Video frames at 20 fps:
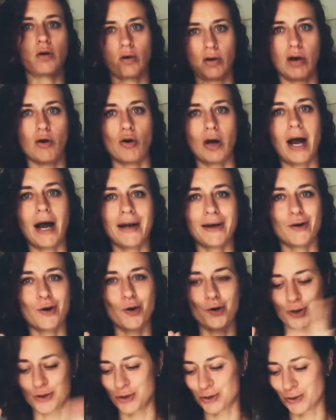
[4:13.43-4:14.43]
organic
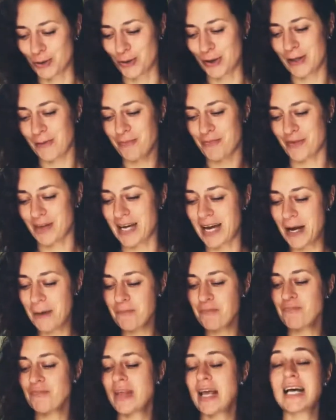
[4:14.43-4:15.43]
coconut oil,
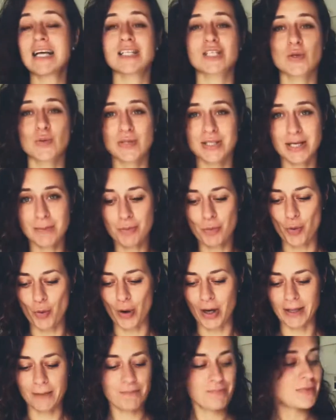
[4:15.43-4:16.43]
okay? So some
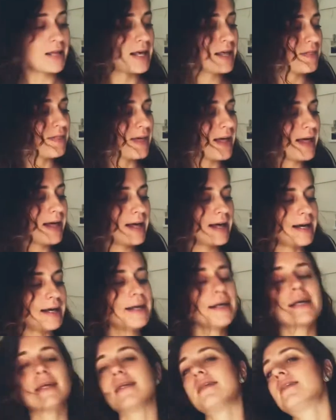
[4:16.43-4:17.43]
oil.
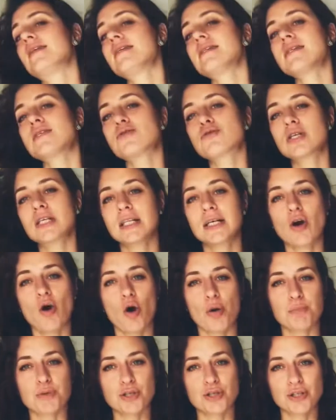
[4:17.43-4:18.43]
Then this is really
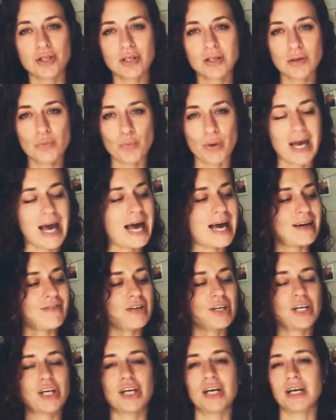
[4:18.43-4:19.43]
optional. We have
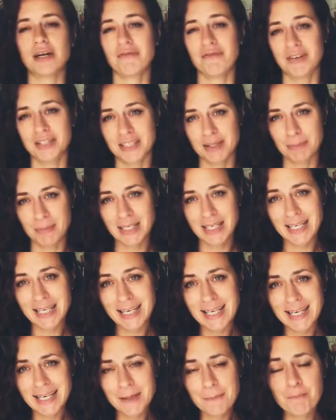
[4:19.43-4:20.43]
in here vitamin
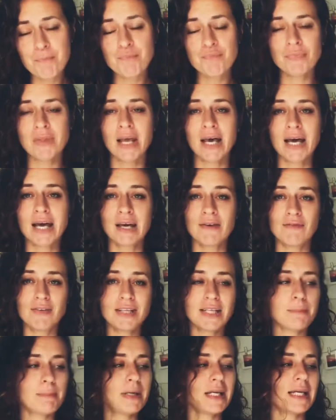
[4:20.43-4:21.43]
E.
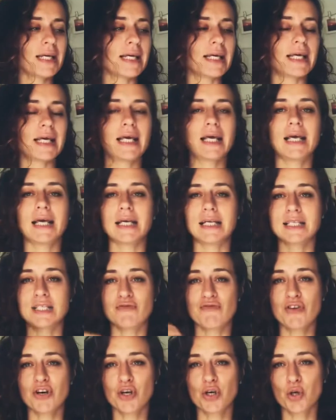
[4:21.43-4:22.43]
Vitamin E, it's
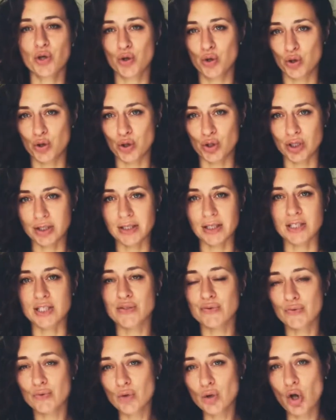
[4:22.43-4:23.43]
very good. It's
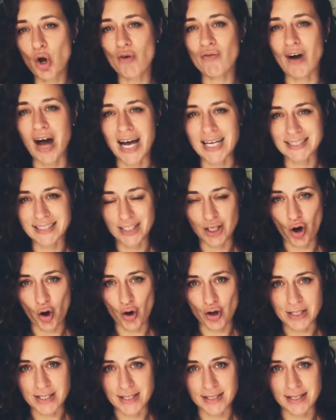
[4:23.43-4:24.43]
full of
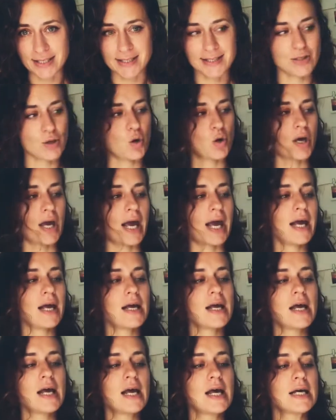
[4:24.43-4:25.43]
antioxidants, okay?
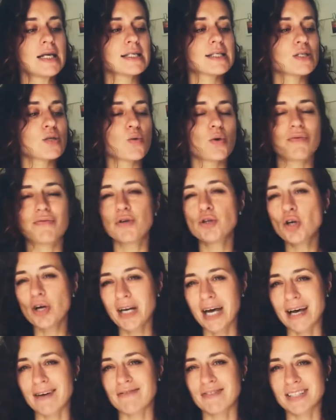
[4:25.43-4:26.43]
So if you don't
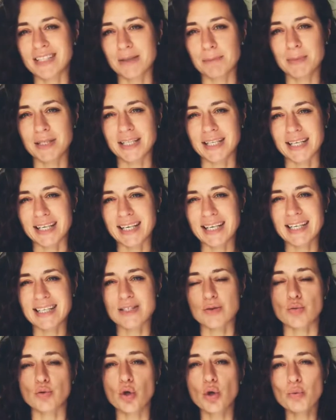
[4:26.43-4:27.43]
have vitamin E,
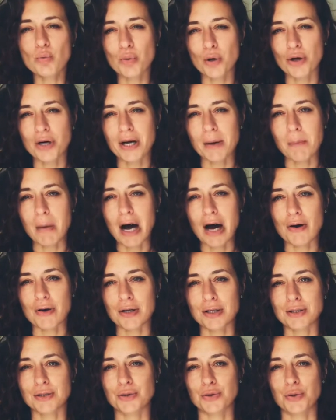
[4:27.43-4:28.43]
so don't worry about
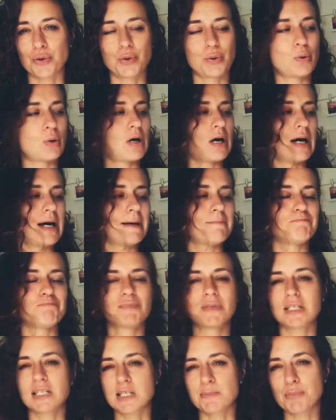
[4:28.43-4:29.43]
it, you know,
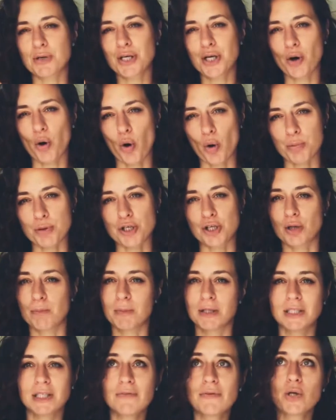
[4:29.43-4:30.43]
this is pretty optional,
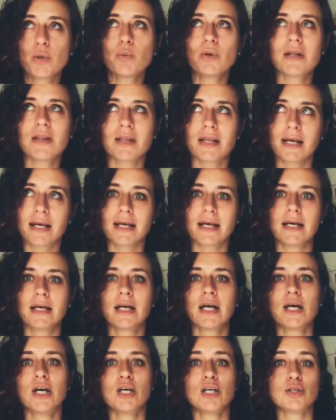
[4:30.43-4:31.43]
but if you were thinking
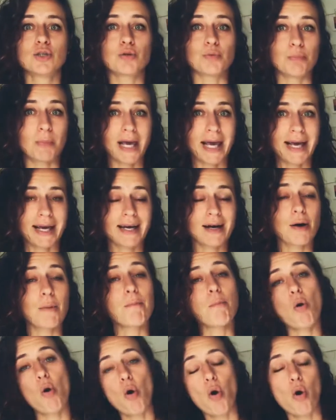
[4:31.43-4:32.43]
to make
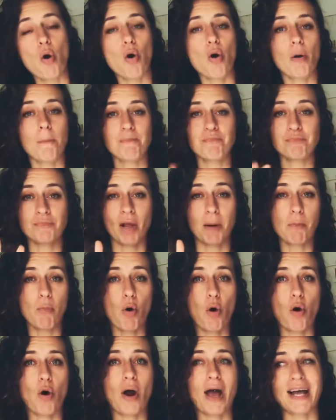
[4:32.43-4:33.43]
more
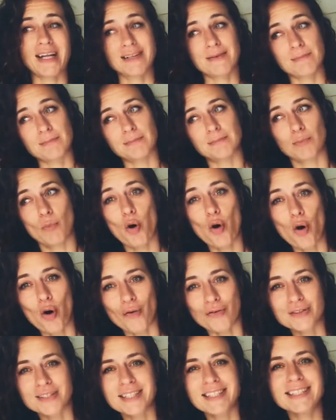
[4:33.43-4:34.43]

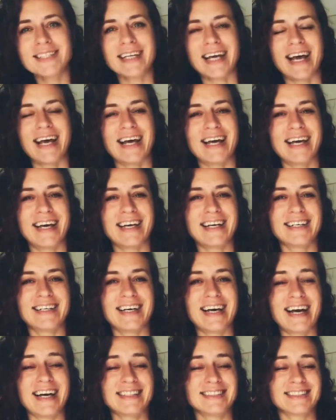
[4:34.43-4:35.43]
often
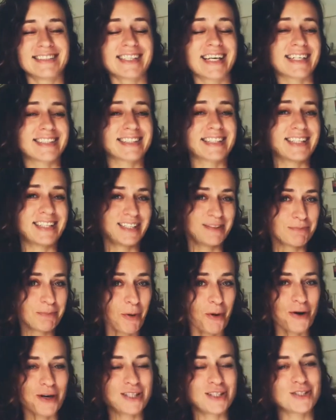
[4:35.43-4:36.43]
and get
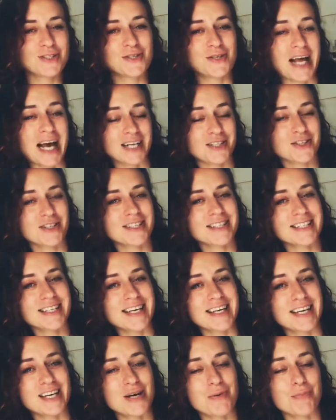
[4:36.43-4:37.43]
more into natural
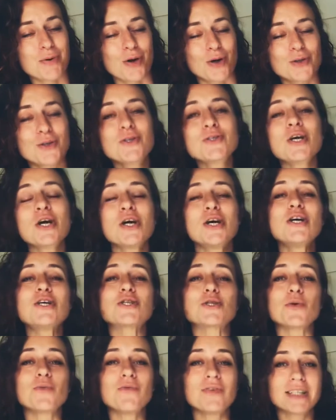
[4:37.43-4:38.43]
skincare products,
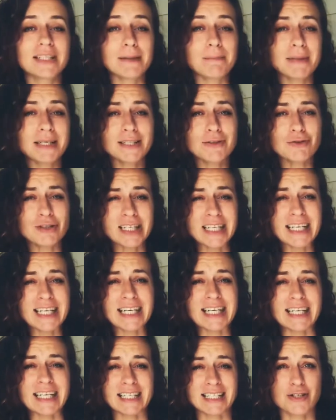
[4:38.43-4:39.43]
so vitamin E
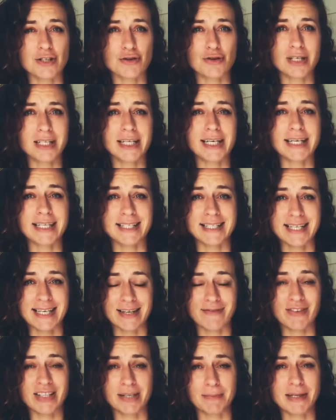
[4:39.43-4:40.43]
is really
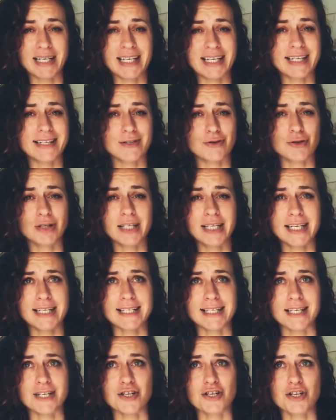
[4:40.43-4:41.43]

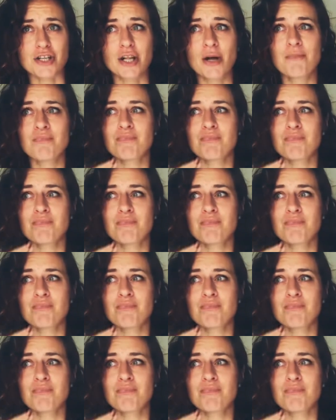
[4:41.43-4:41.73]
essential